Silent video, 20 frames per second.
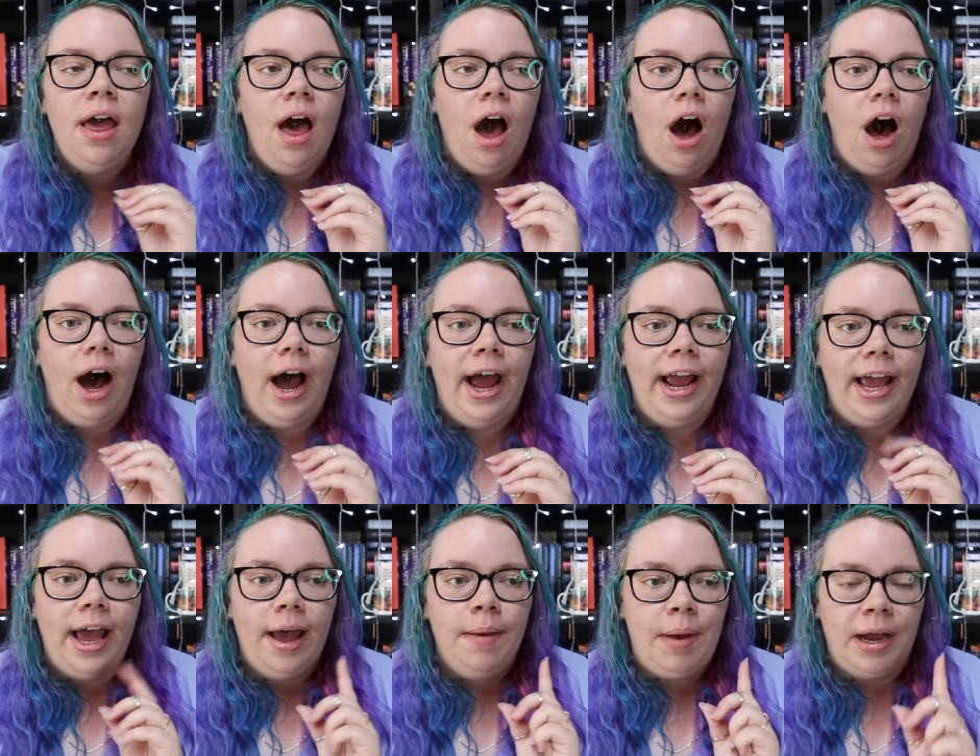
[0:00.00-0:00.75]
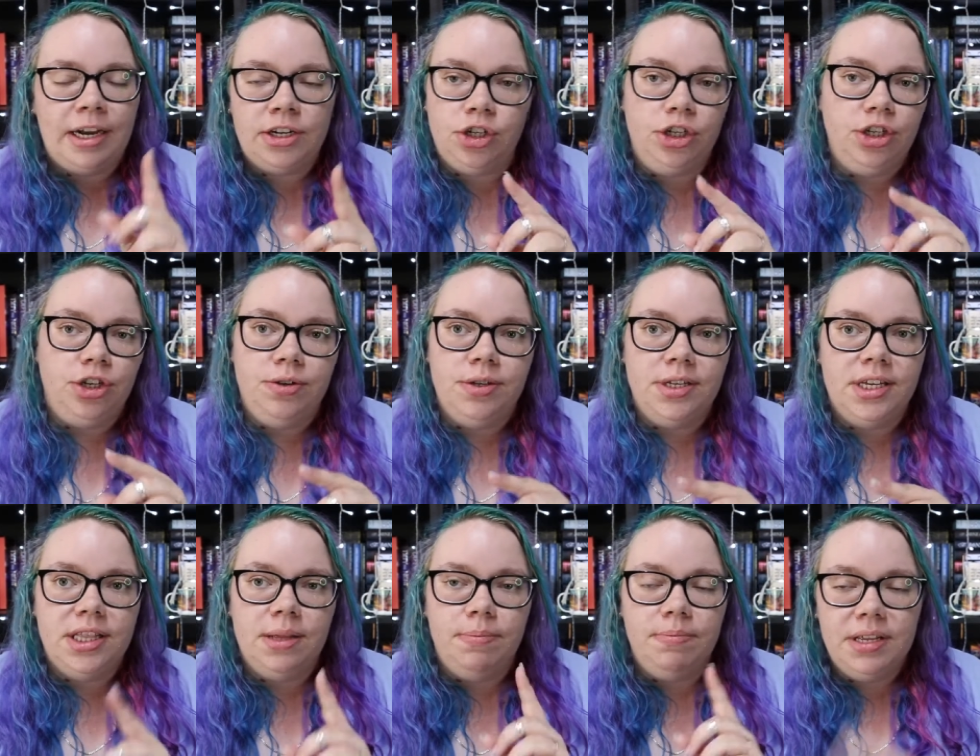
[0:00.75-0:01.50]
I am actually
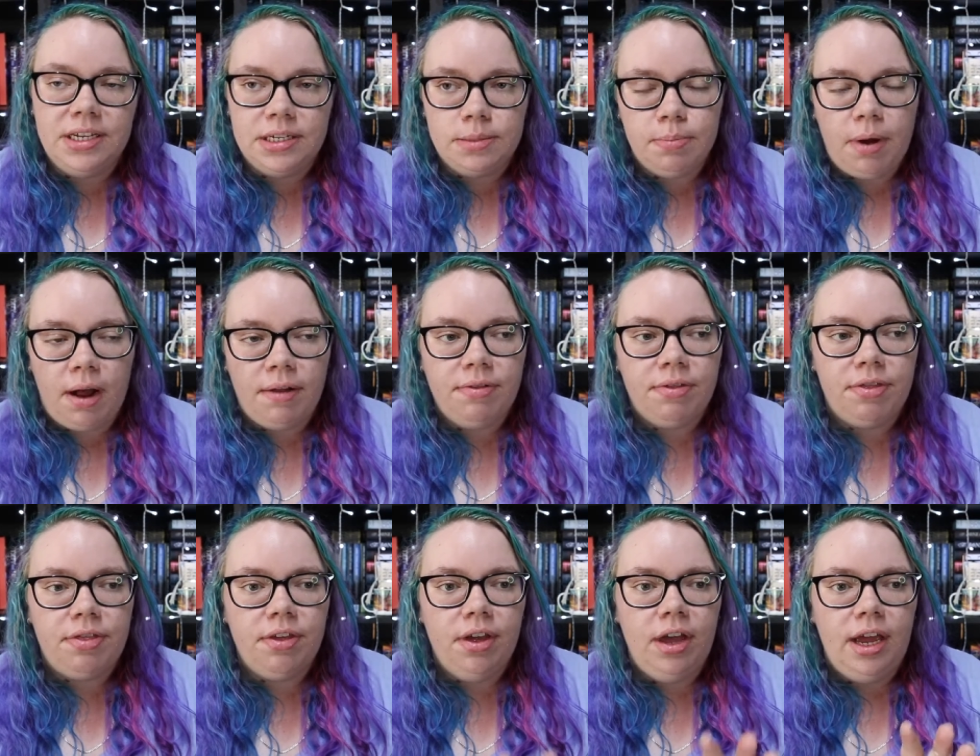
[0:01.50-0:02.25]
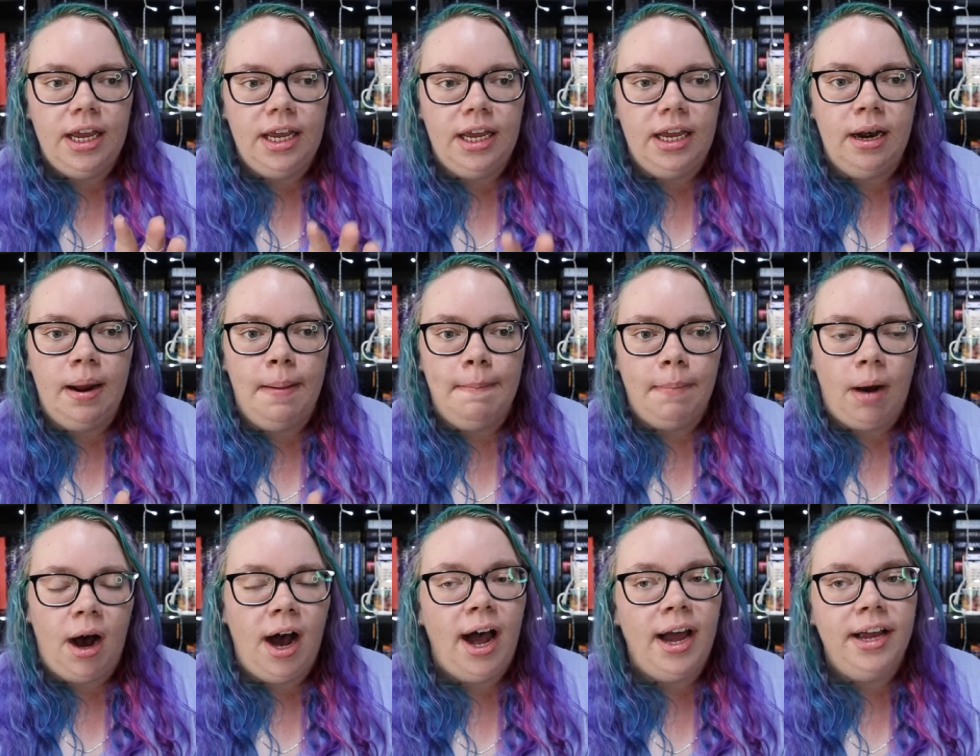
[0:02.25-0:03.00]
using them this month in
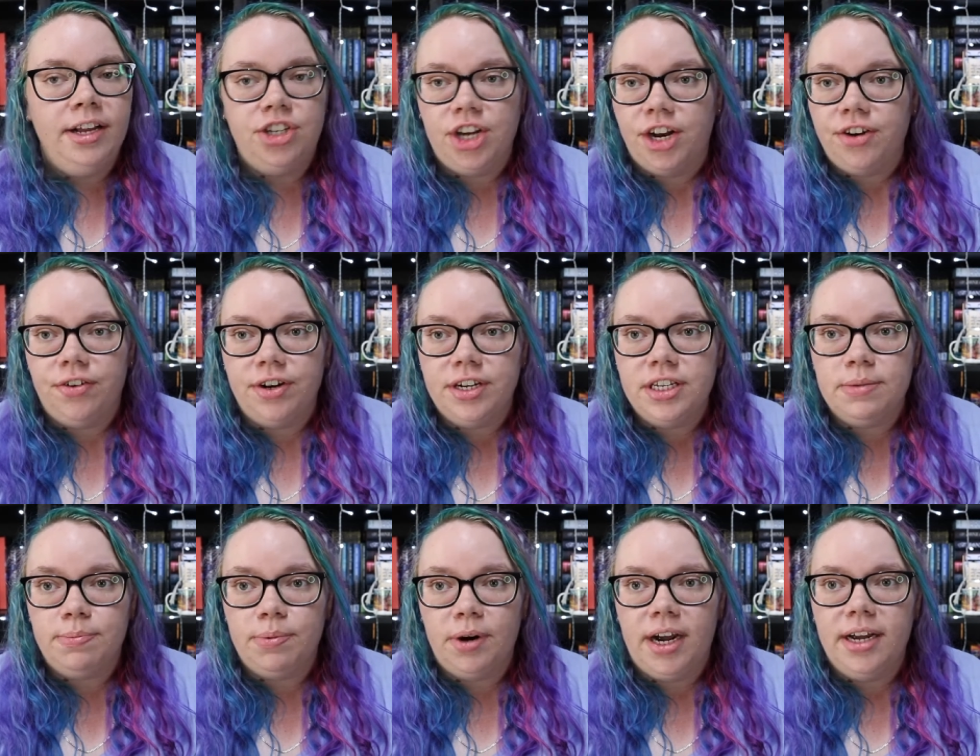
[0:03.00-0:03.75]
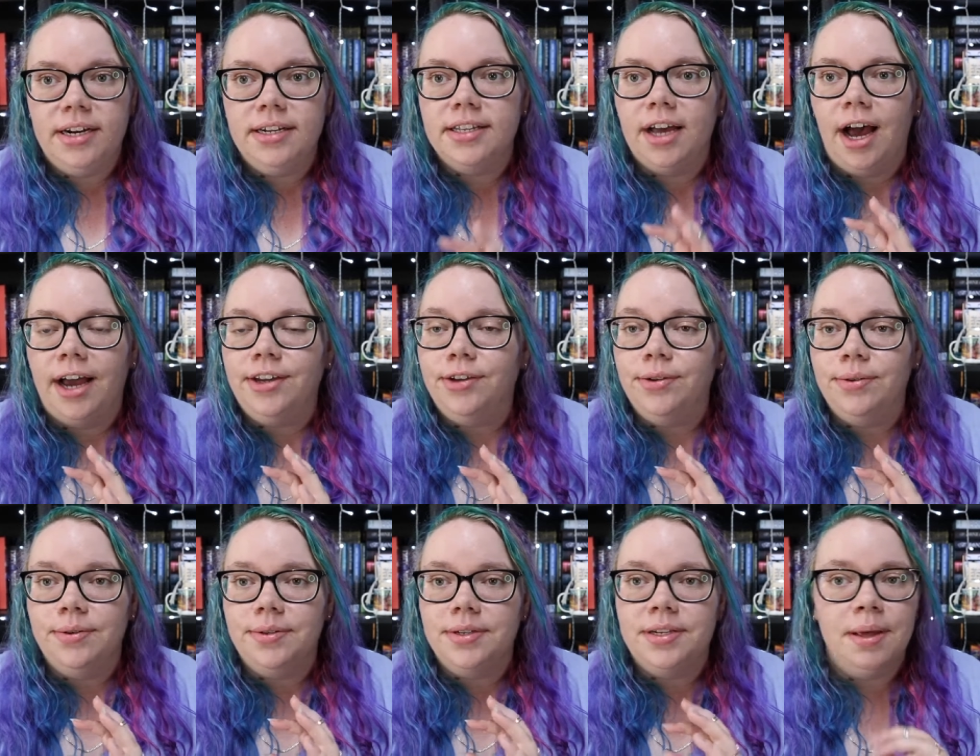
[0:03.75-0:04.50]
my January spread. I
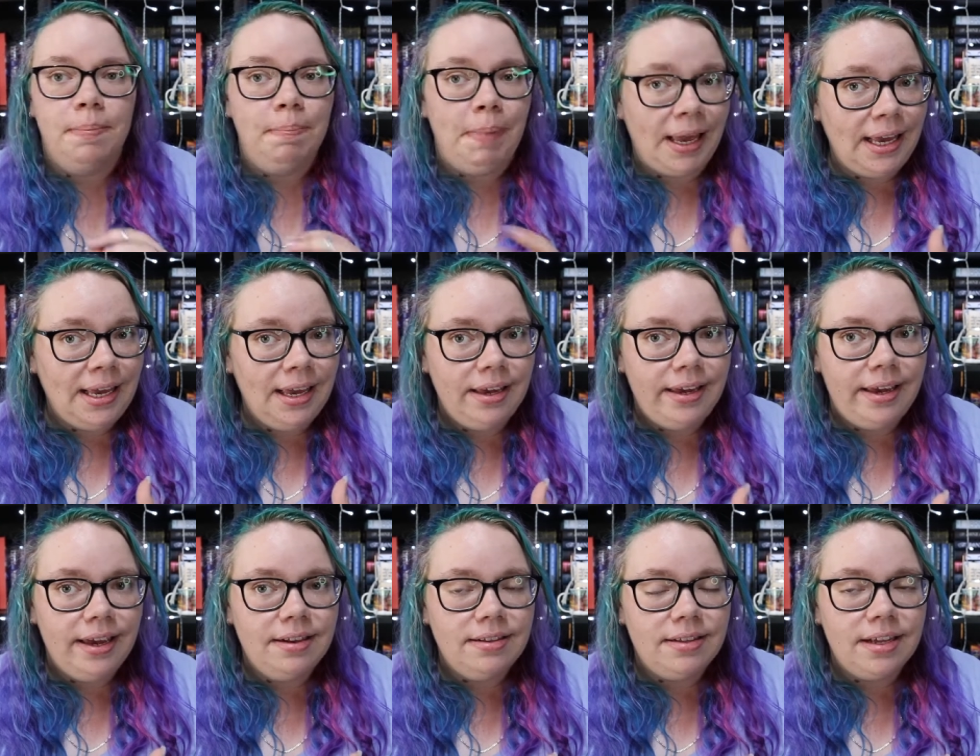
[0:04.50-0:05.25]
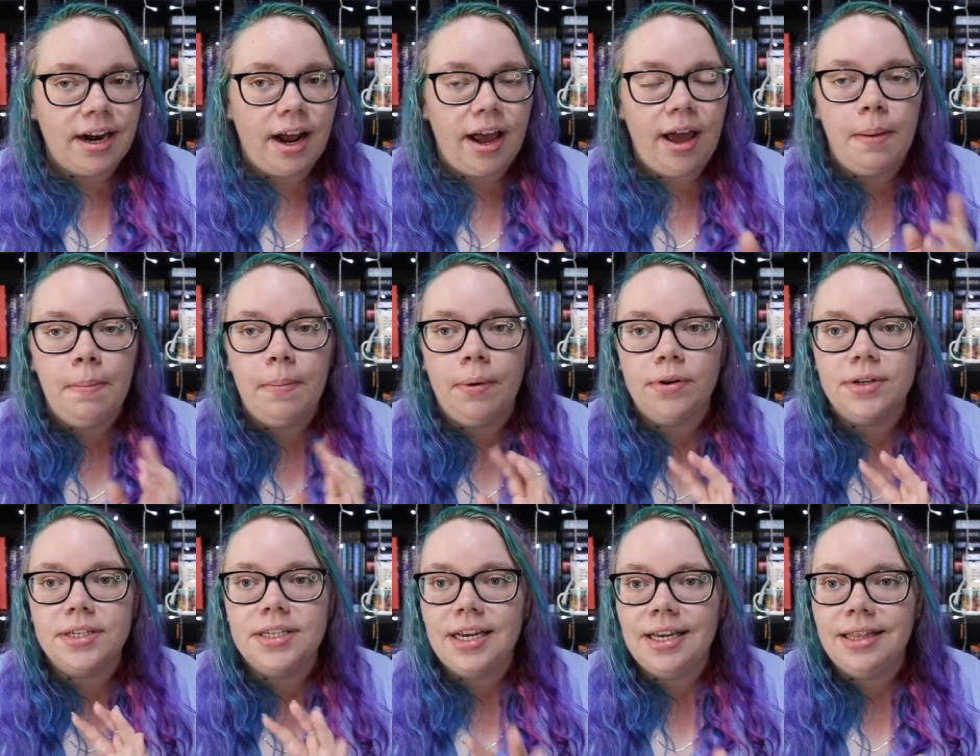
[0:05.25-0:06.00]
used the baking kit that I
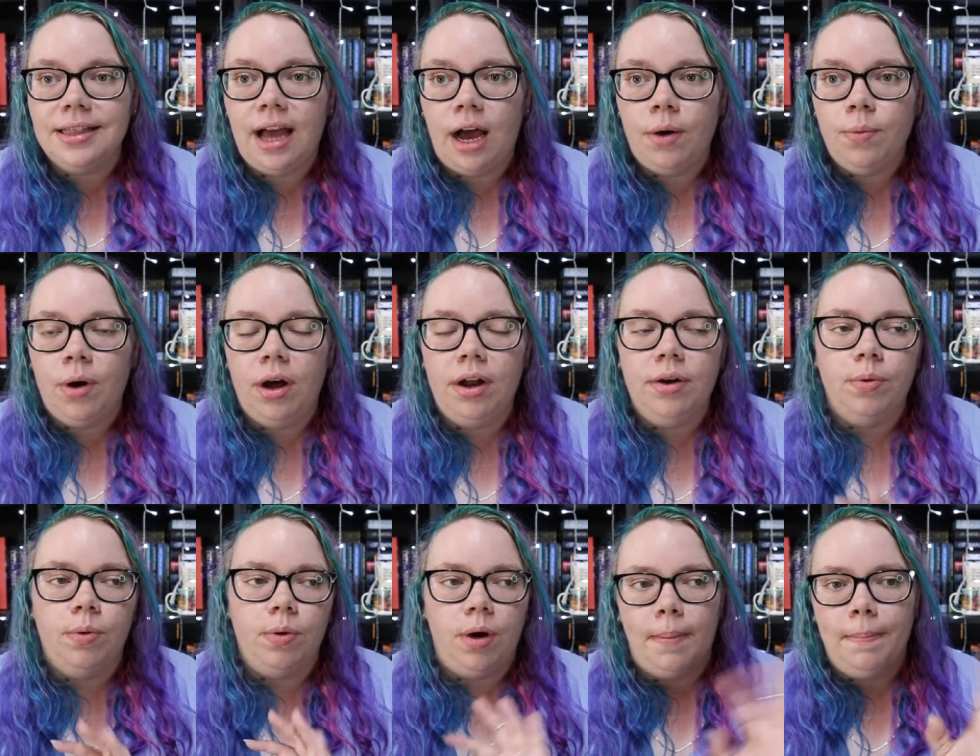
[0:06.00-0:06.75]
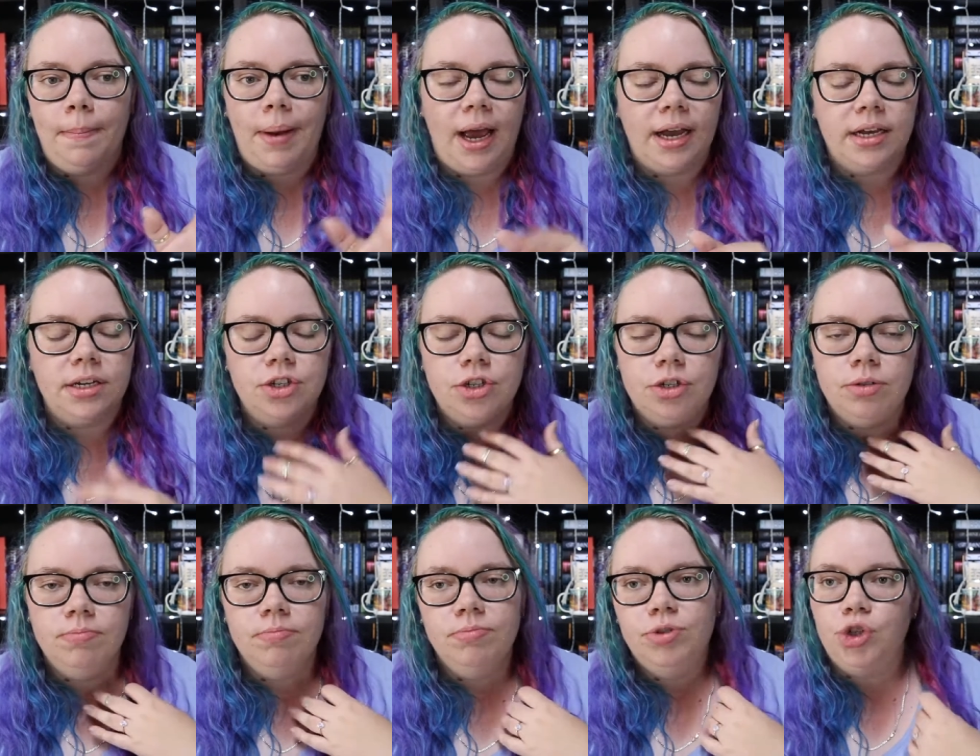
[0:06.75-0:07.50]
unboxed in that one or
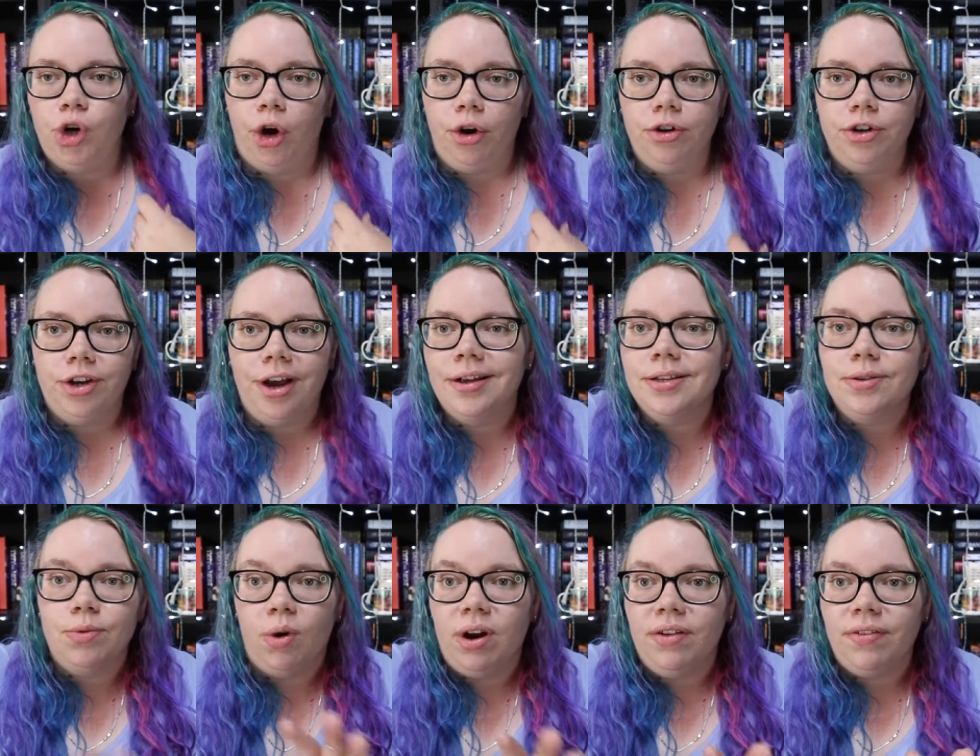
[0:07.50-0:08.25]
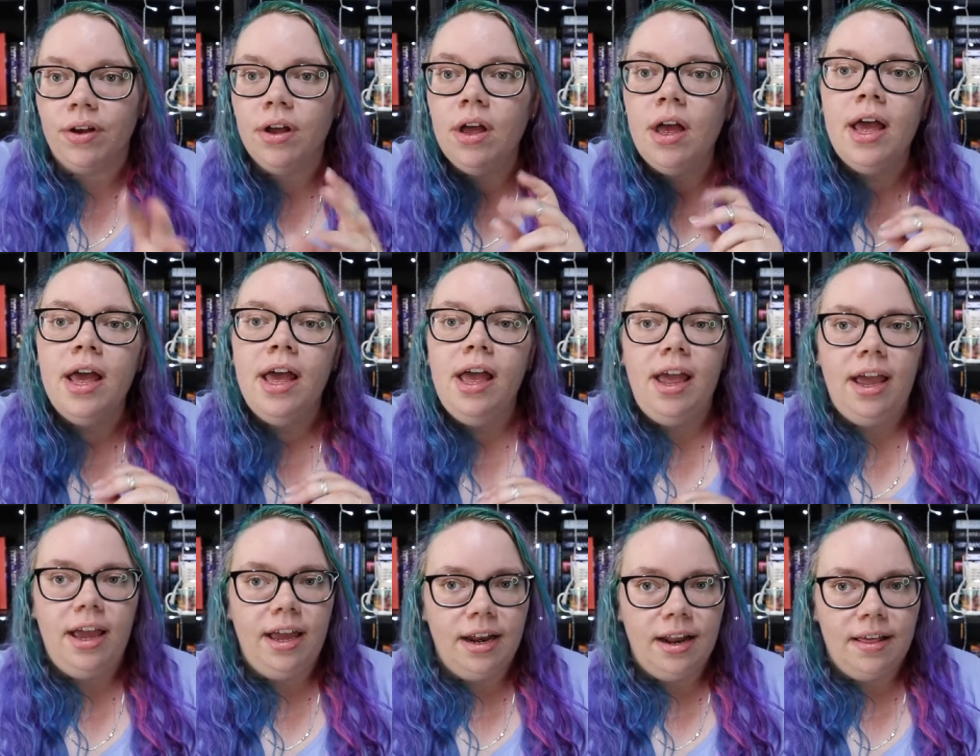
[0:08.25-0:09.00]
unpacked, showed you guys, whatever,
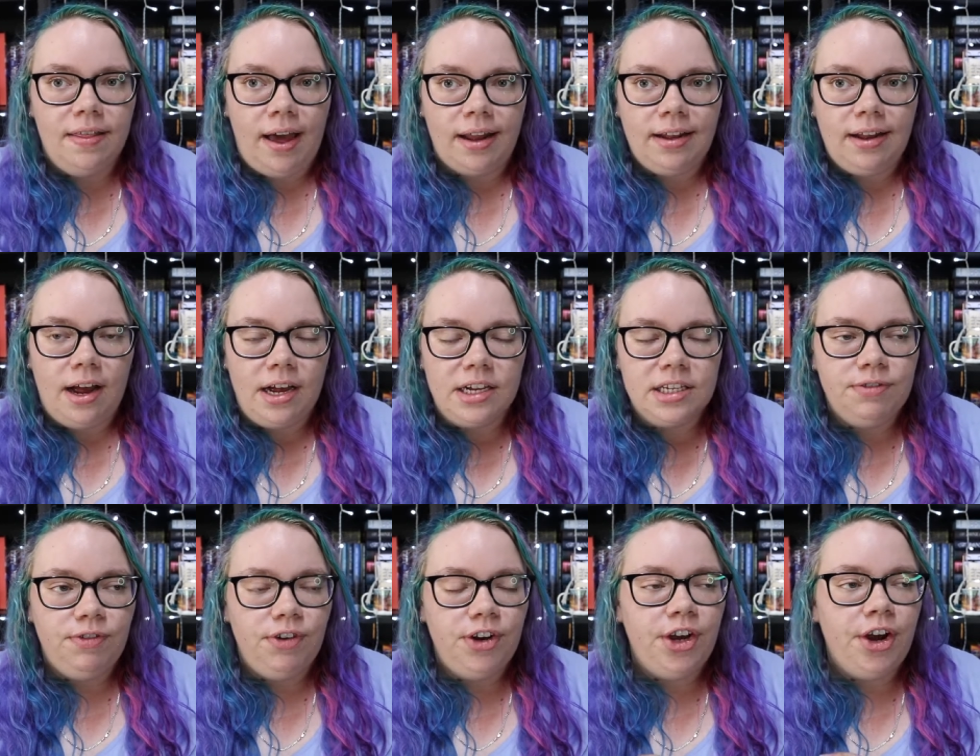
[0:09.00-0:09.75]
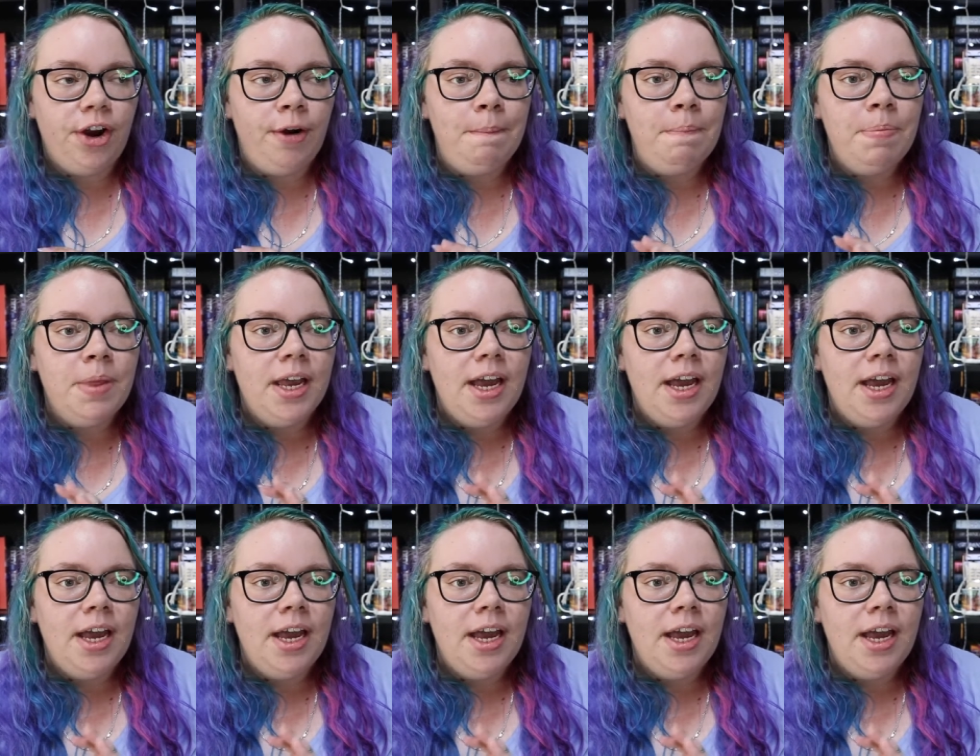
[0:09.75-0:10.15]
in that last video.